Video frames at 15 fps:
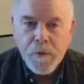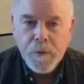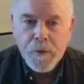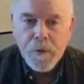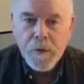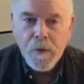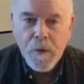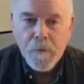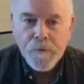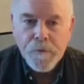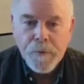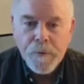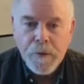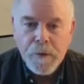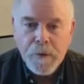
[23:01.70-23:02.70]
currently
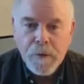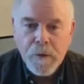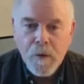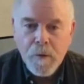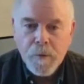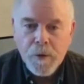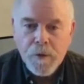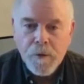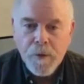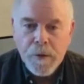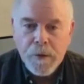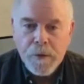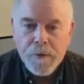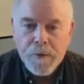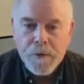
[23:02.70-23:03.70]
offering carbon
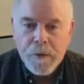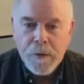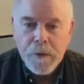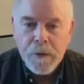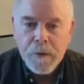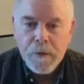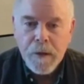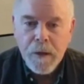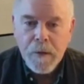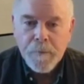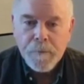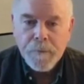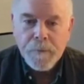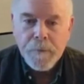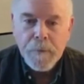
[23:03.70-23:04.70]
credits, and
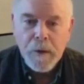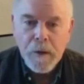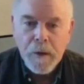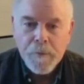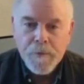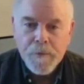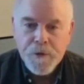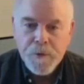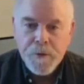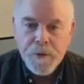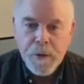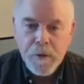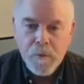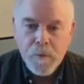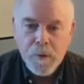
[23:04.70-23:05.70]
I'm sure
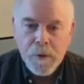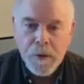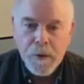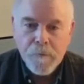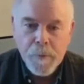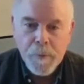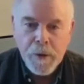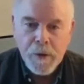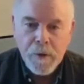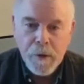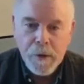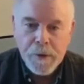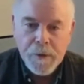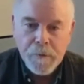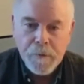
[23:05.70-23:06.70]
Tara would have a better
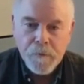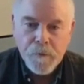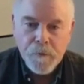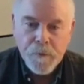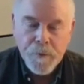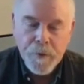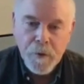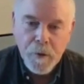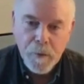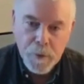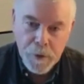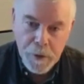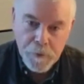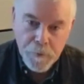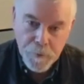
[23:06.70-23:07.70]
idea of who they are,
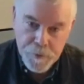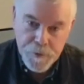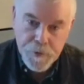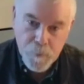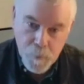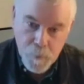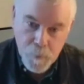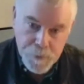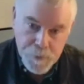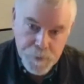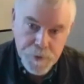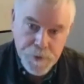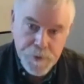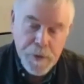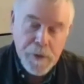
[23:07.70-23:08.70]
but I know that's the
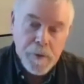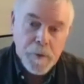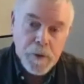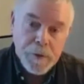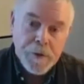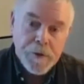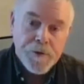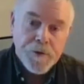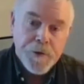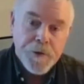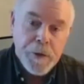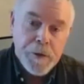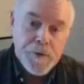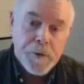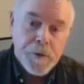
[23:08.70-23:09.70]
Western Sustainability
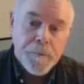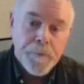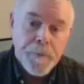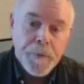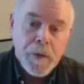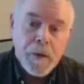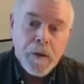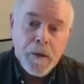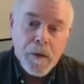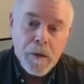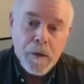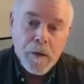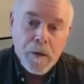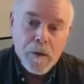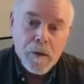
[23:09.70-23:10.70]
Exchange,
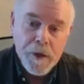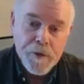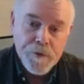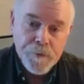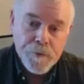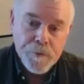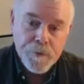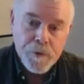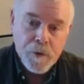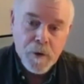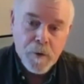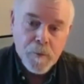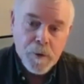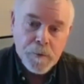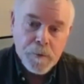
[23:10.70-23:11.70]
Grassroots
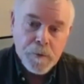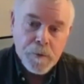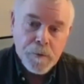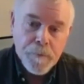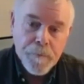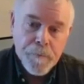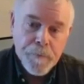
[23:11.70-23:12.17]
Carbon,